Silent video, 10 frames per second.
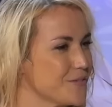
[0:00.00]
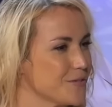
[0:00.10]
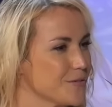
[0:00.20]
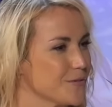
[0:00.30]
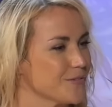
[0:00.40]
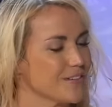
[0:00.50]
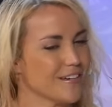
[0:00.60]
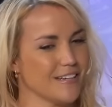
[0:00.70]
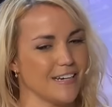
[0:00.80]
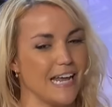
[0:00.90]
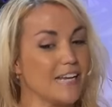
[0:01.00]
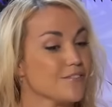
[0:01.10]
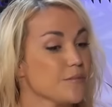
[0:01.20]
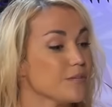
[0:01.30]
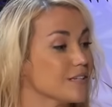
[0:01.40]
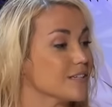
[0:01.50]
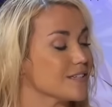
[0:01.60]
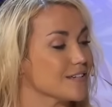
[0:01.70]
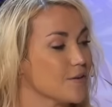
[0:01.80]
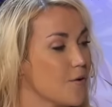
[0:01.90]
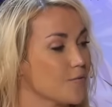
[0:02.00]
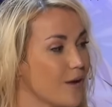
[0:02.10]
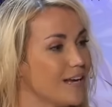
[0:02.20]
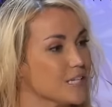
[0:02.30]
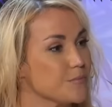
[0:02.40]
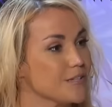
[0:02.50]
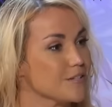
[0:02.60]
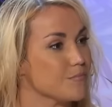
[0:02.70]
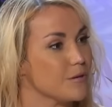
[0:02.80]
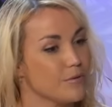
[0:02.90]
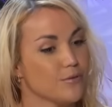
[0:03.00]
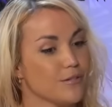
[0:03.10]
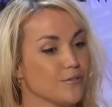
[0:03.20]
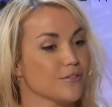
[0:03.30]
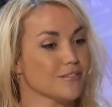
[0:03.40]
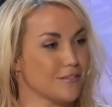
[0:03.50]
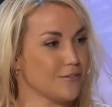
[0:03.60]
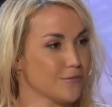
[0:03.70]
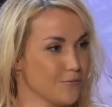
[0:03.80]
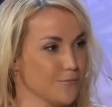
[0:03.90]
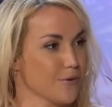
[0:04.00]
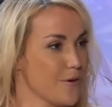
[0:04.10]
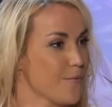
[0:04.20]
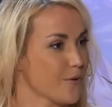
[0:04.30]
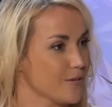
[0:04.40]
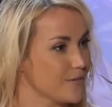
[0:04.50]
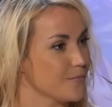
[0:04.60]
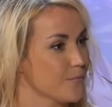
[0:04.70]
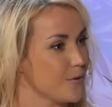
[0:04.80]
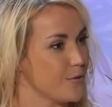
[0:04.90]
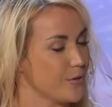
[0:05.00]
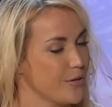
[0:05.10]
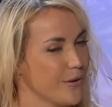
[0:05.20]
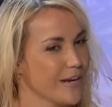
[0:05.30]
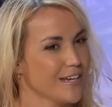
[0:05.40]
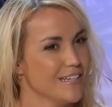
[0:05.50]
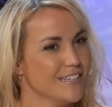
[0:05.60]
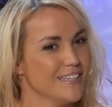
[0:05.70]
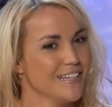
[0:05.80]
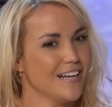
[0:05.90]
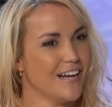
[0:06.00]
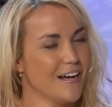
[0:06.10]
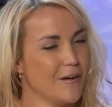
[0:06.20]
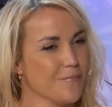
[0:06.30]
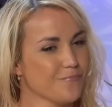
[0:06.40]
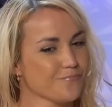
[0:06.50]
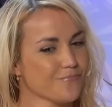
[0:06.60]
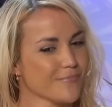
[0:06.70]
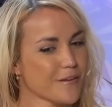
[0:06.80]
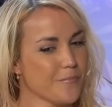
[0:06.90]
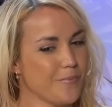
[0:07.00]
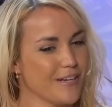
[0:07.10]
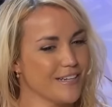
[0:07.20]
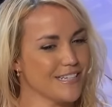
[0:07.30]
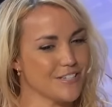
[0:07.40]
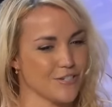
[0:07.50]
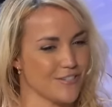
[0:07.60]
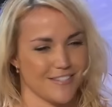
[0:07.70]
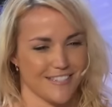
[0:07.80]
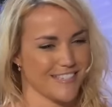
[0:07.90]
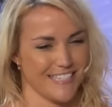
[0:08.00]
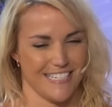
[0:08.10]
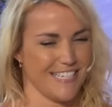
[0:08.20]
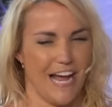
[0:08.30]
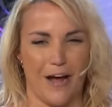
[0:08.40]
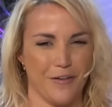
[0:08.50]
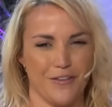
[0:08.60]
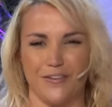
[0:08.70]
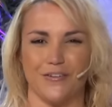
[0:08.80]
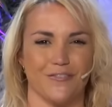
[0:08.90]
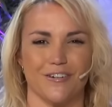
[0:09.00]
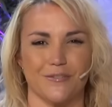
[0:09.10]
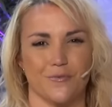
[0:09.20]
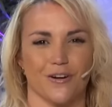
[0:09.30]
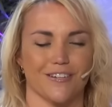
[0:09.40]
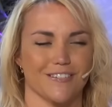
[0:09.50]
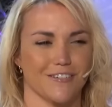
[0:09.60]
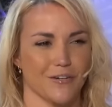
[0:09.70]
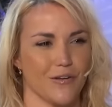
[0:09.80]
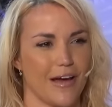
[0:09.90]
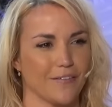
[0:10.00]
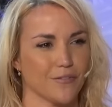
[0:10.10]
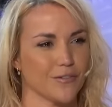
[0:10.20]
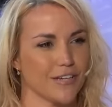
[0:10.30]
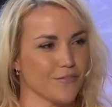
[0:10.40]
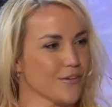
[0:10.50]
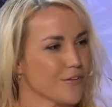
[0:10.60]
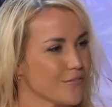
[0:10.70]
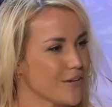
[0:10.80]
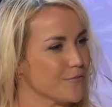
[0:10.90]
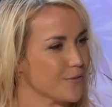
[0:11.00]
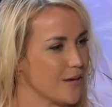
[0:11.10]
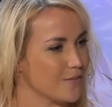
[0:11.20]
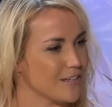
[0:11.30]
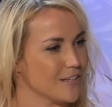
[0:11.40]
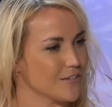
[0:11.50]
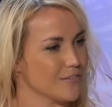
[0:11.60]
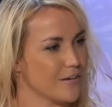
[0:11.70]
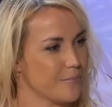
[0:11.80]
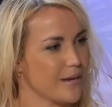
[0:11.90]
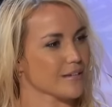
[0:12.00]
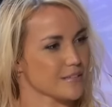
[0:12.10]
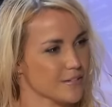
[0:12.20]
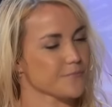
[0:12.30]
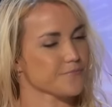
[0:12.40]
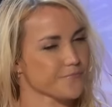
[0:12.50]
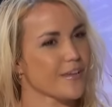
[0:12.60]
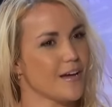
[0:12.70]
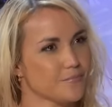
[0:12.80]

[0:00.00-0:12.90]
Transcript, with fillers: do. And, and if something doesn't go right, it's because maybe you need to continue where you were and what you were doing. Um, but it's just it's how the universe works. You know, you have to give, give, give without thinking of getting I back. I believe so. so. Yeah.